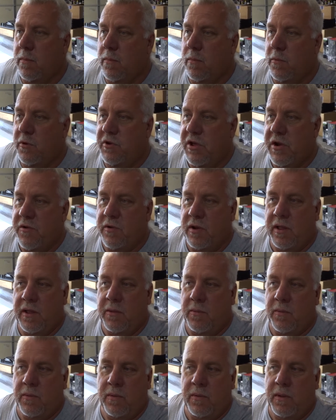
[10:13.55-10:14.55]

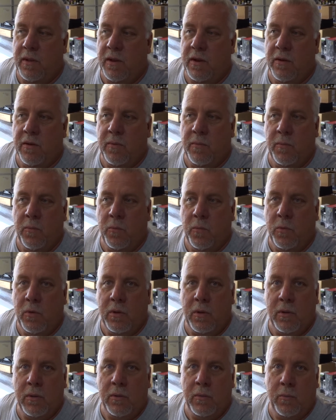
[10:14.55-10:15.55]
generally, you
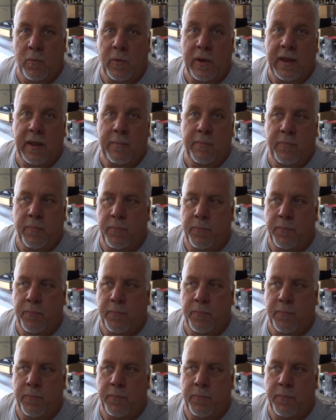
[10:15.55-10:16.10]
know, we